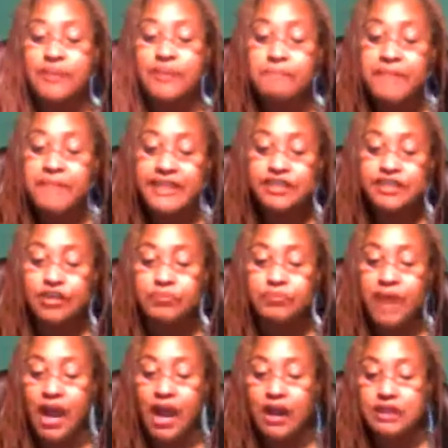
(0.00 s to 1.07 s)
The
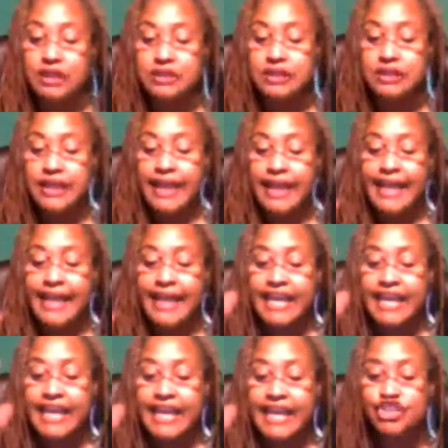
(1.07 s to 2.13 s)
mental part
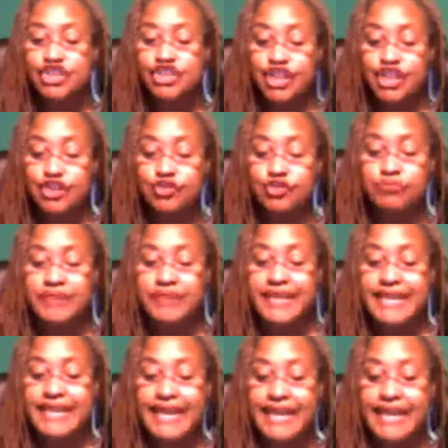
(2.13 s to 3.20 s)
is you
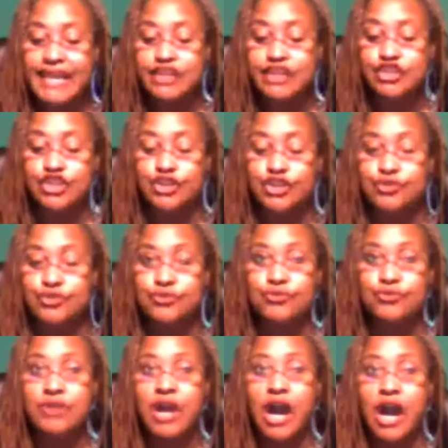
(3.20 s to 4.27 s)
beginning
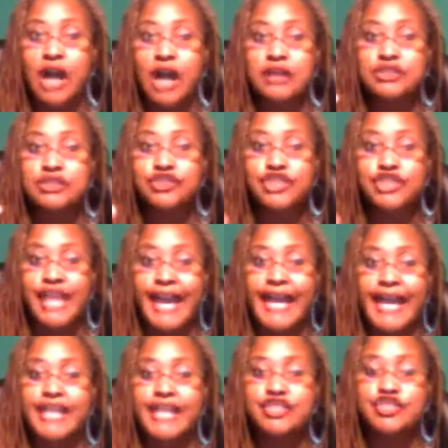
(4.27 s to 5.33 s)
to
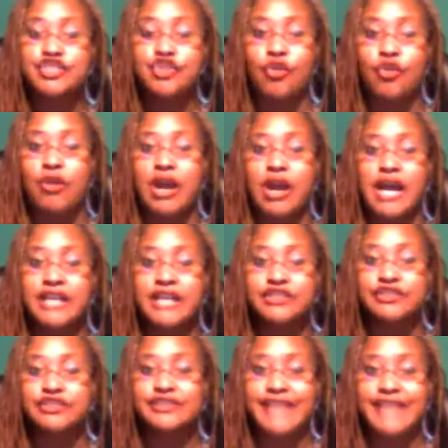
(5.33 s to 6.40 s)
change your
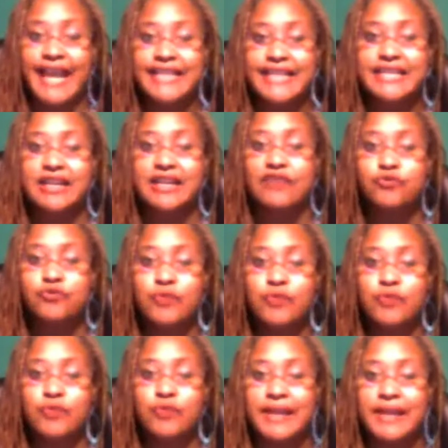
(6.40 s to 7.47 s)
understanding of
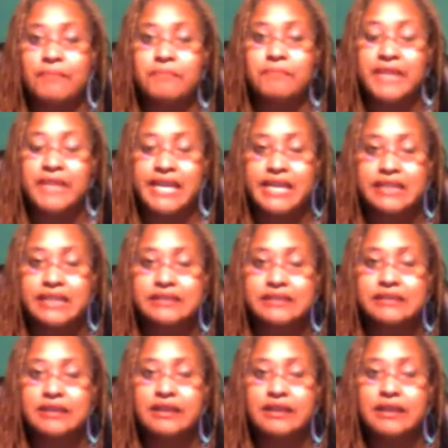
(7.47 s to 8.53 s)
what it means
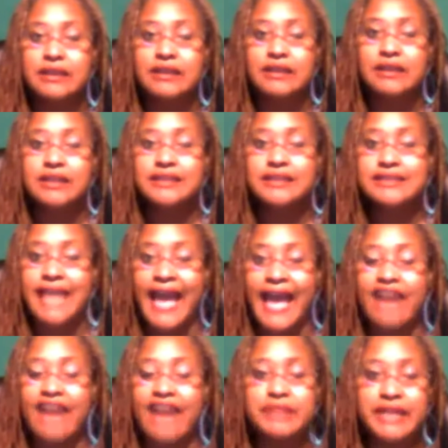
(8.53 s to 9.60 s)
to
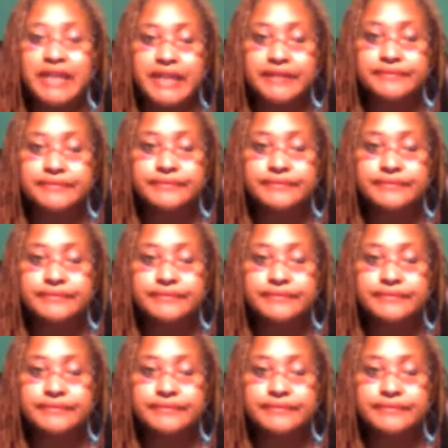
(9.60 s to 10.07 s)
have money.